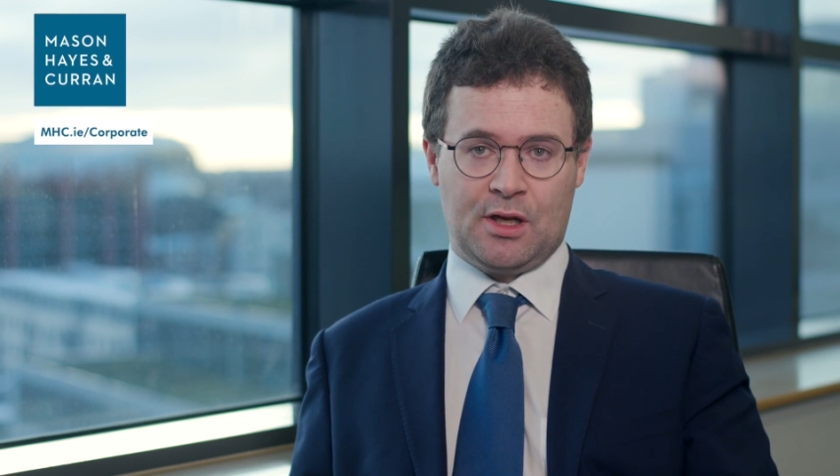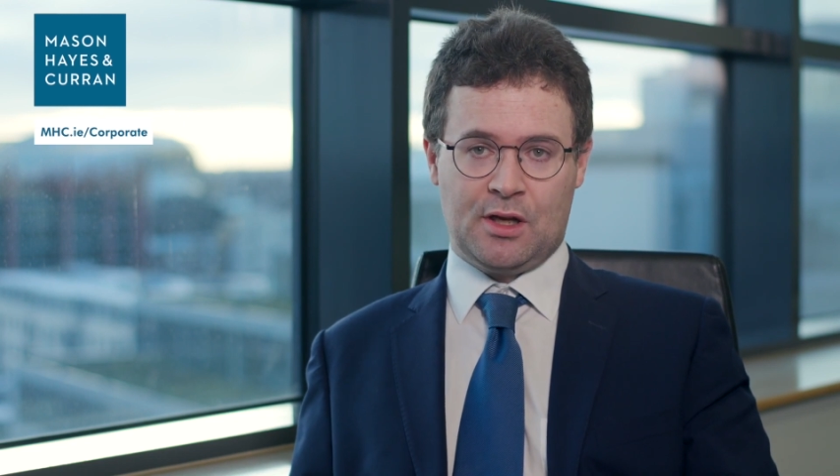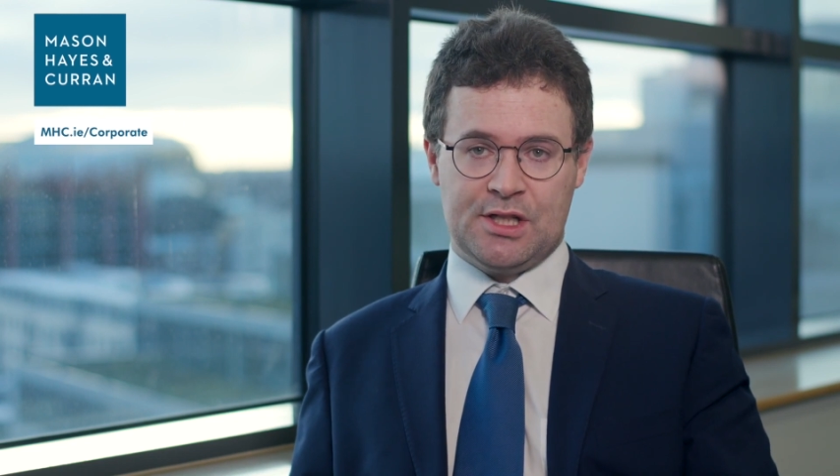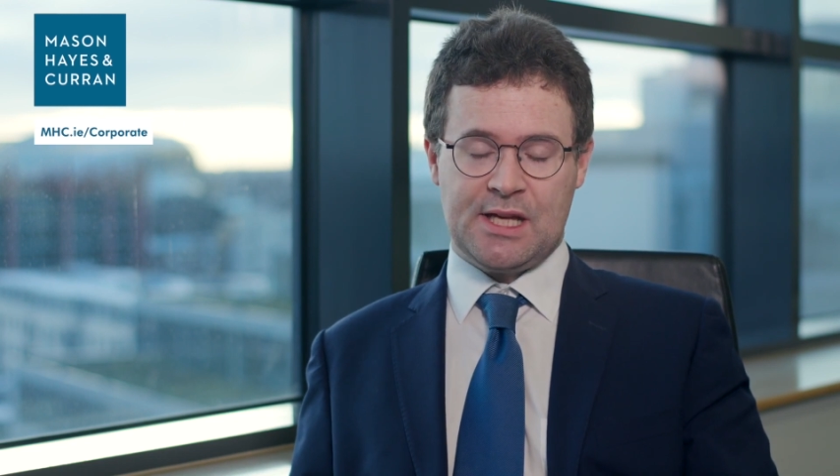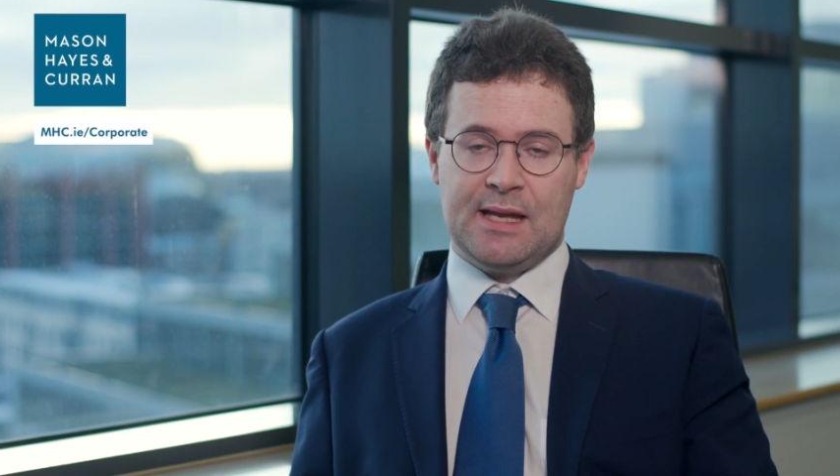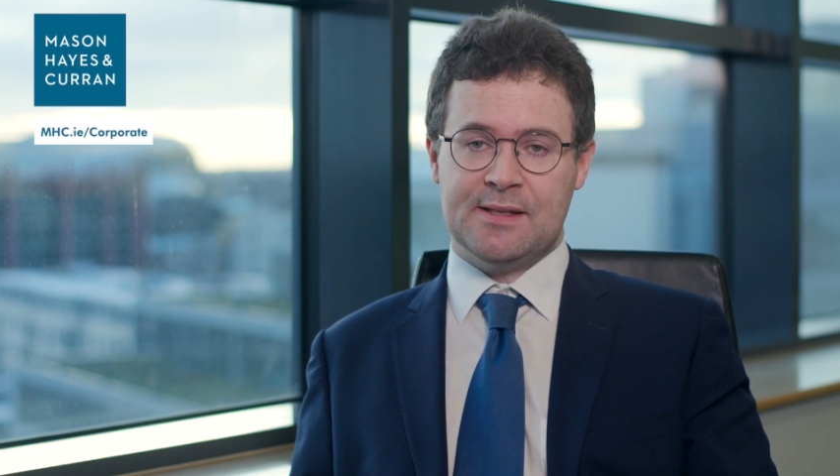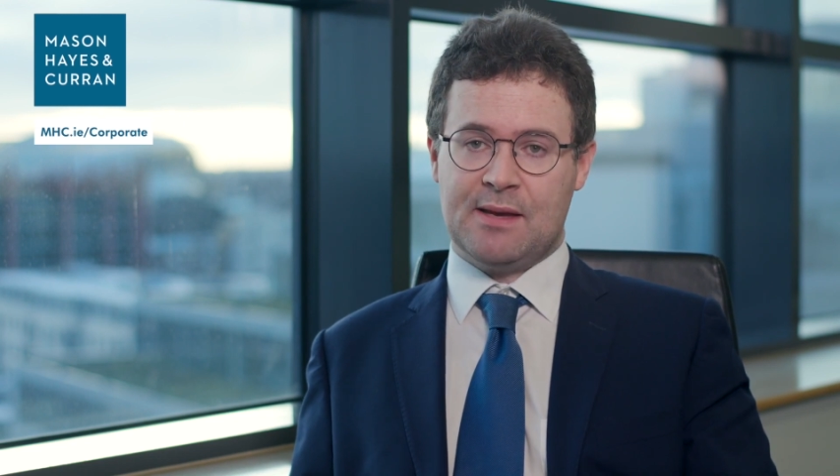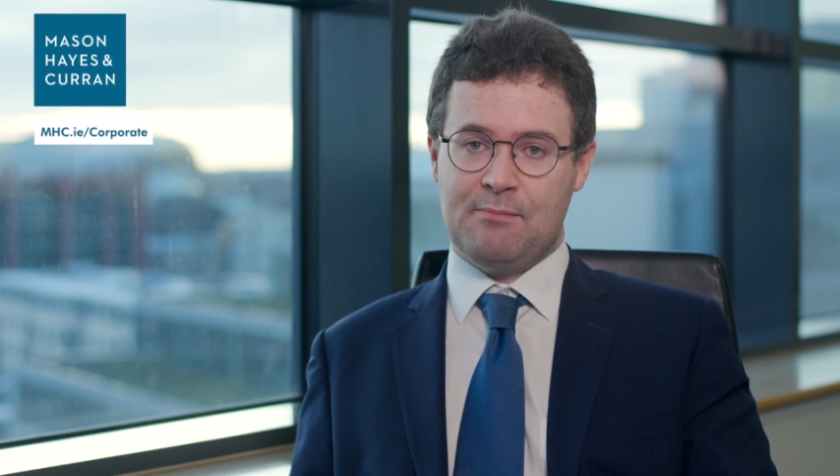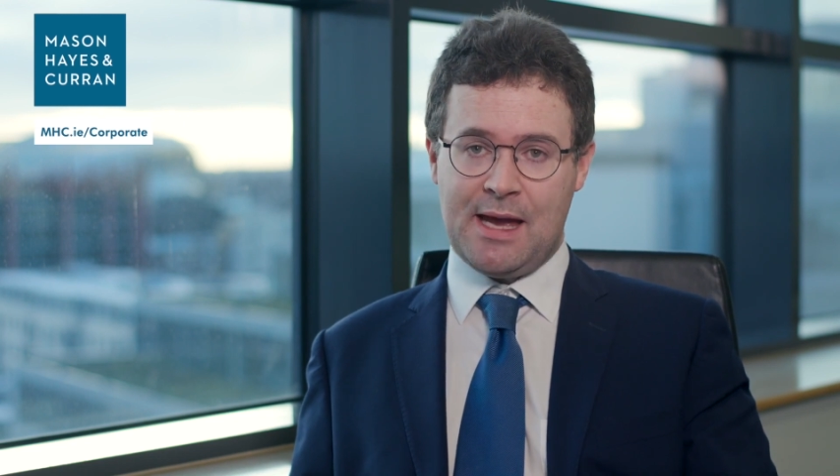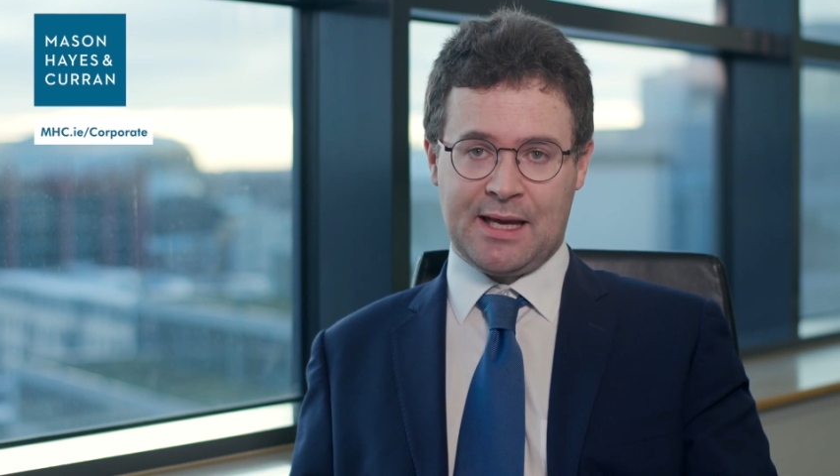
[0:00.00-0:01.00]
contains
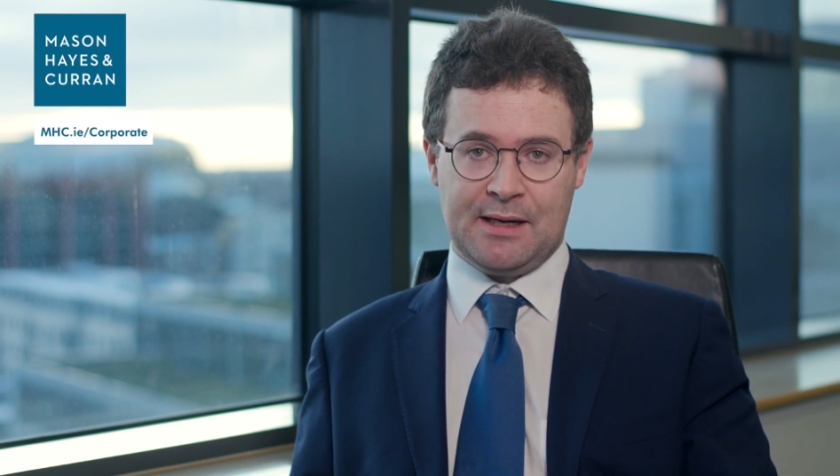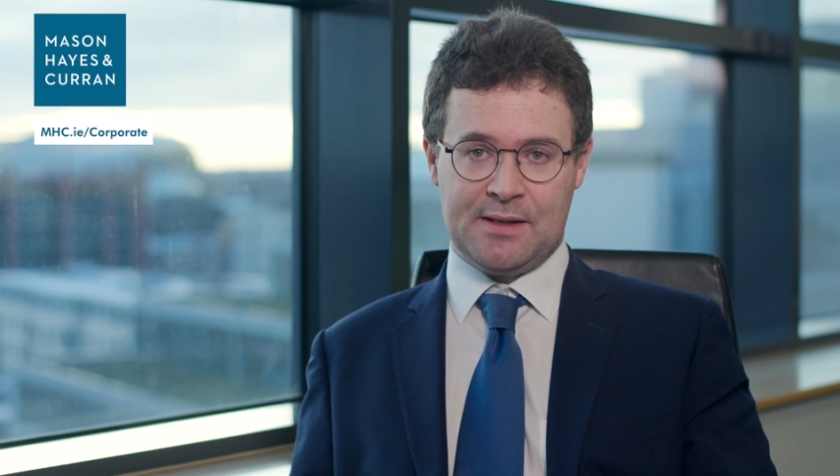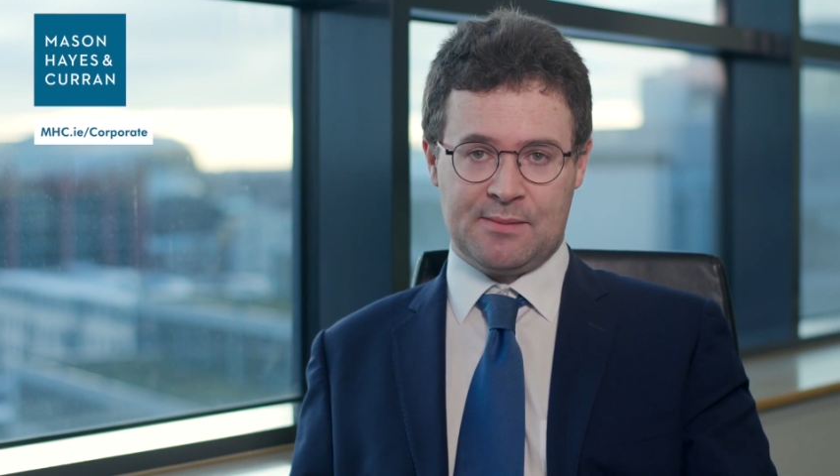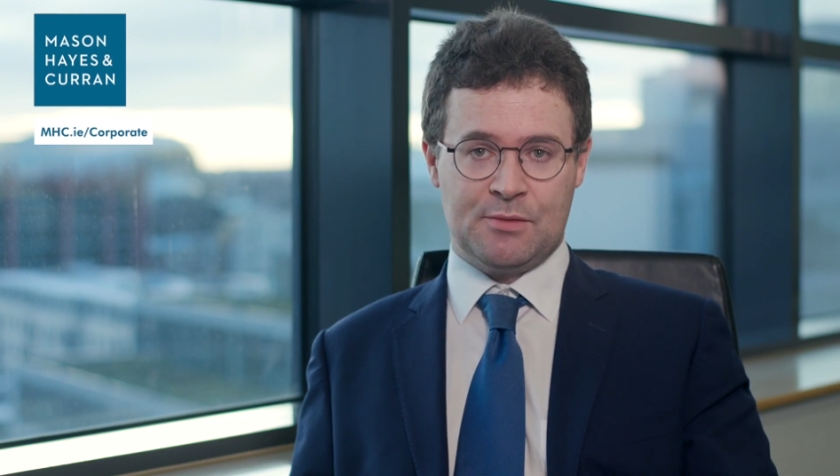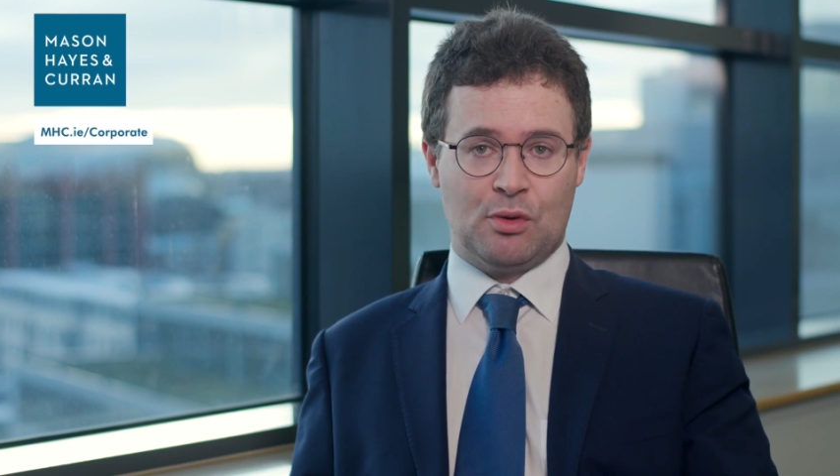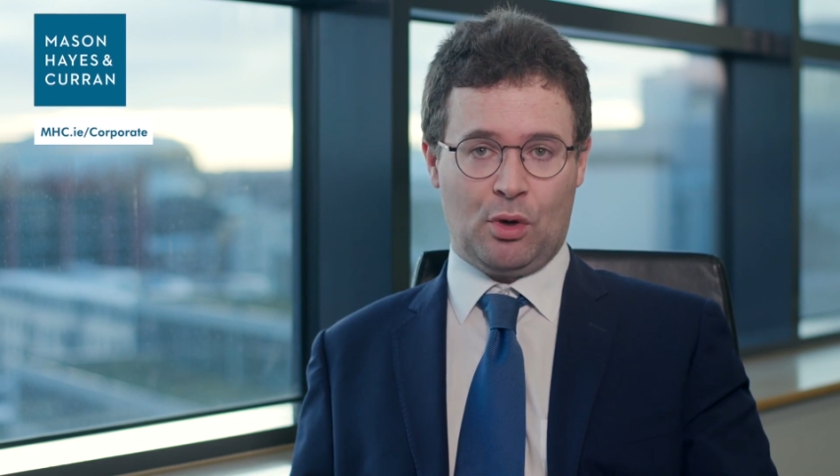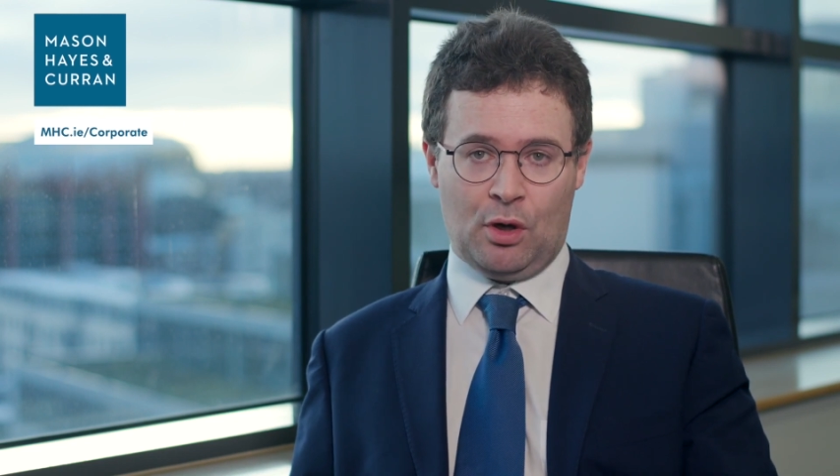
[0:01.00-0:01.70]
a mechanism to